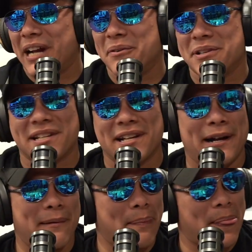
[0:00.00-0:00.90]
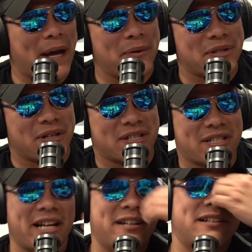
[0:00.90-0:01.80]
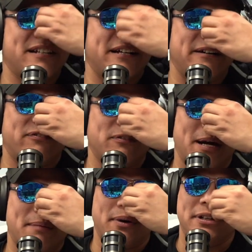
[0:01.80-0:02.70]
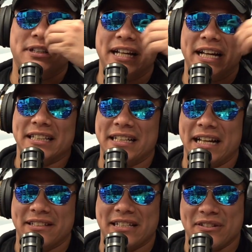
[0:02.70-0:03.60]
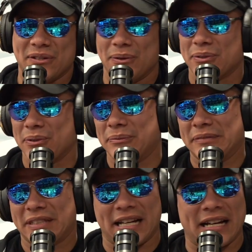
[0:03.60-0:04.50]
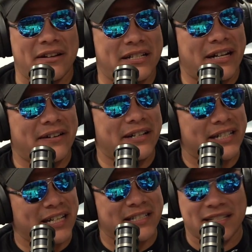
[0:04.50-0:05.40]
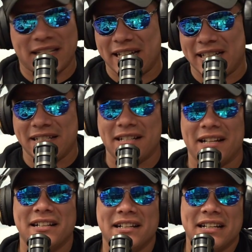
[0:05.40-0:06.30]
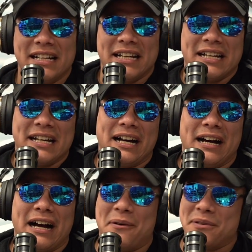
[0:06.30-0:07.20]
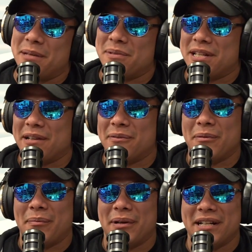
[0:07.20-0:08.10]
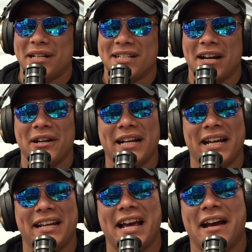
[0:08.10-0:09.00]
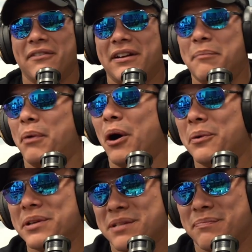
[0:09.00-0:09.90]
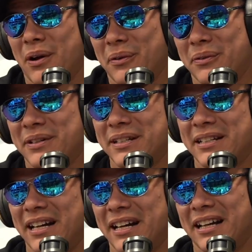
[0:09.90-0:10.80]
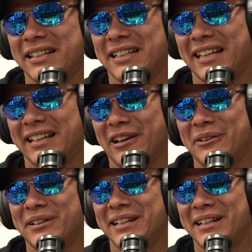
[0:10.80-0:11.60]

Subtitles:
I was on stage for my birthday at the Downtown Social. Shout out Jerry and Jesse, that DJ. I was emceeing with my buddy Jerry, and Bo De Leon.